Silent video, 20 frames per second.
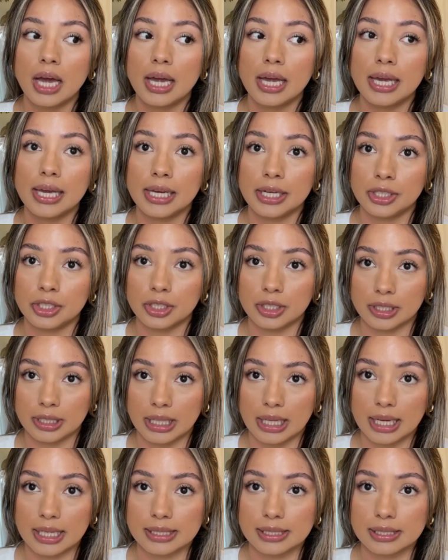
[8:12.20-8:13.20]
in your
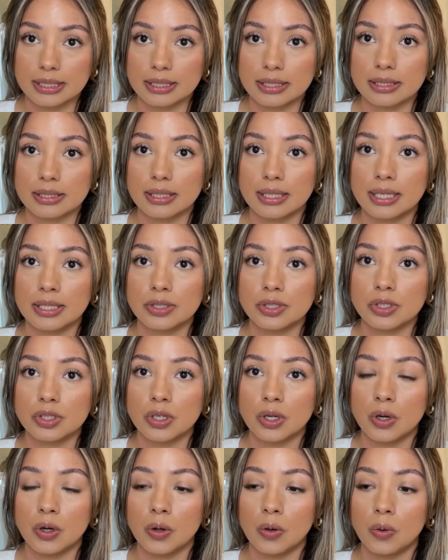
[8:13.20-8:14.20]
classes. And
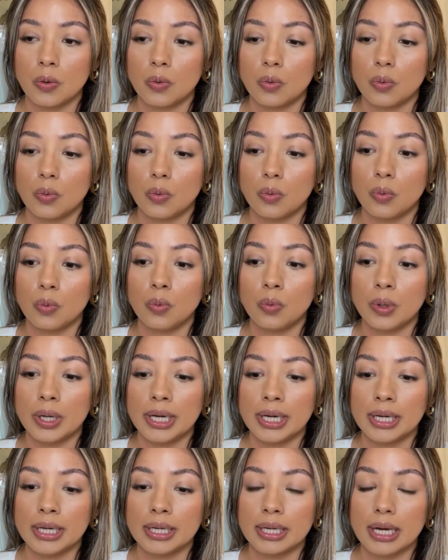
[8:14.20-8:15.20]
so
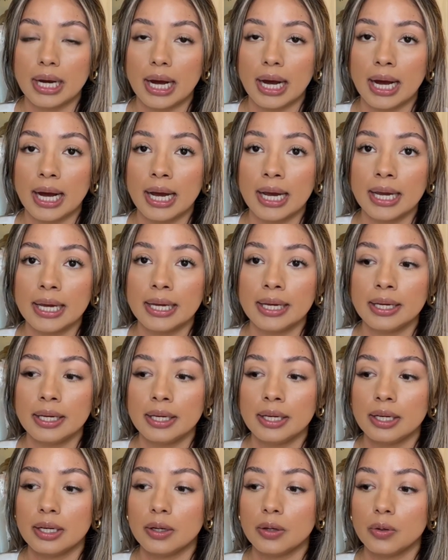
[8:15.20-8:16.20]
when
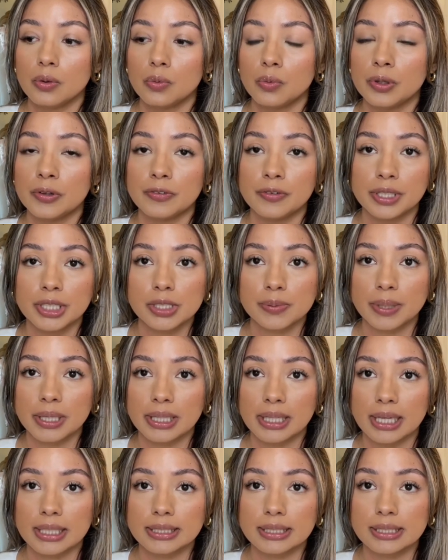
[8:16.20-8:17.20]
I would finish my
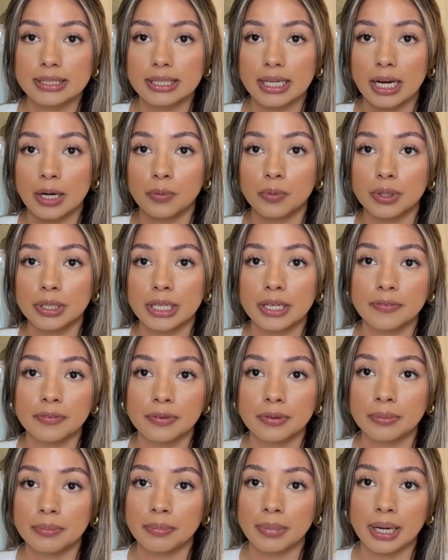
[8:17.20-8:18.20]
classes, I would give
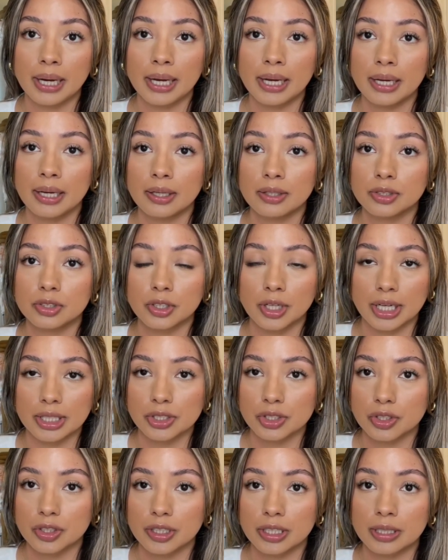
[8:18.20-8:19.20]
them my
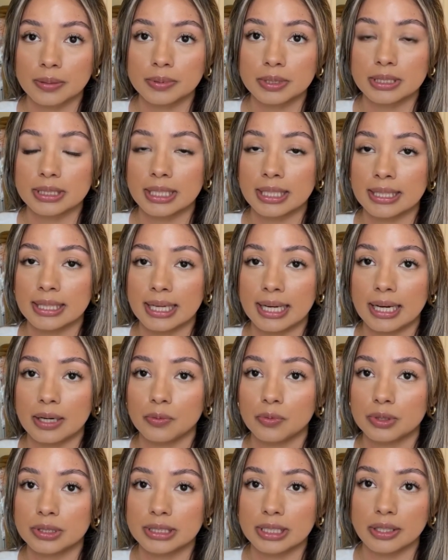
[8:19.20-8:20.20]
transcript, and that
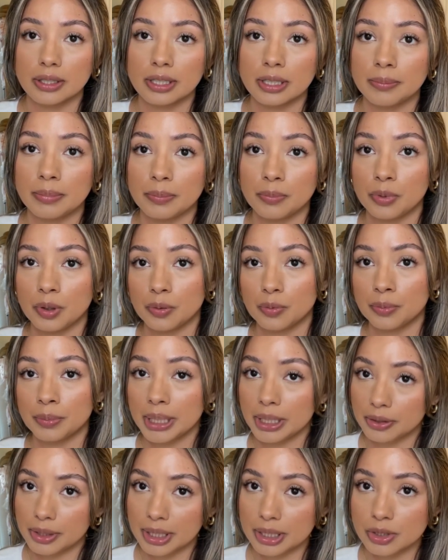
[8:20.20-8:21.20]
would tell them what my
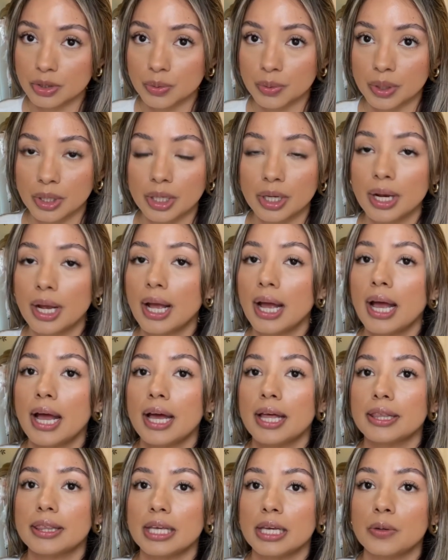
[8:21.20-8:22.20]
grades were.
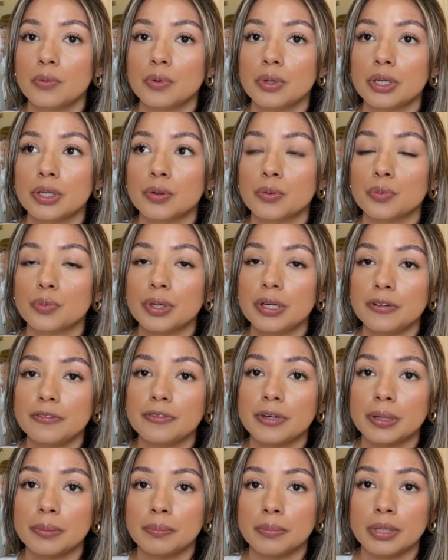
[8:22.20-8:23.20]
They would
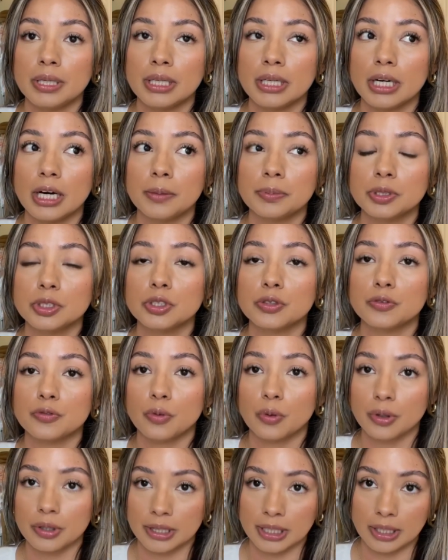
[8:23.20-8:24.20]
refund me up to
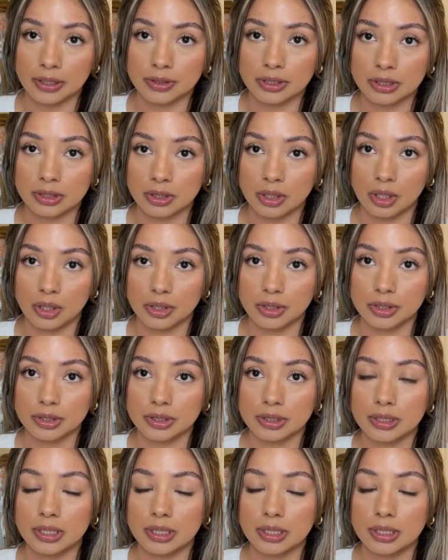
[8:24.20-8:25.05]
$4,000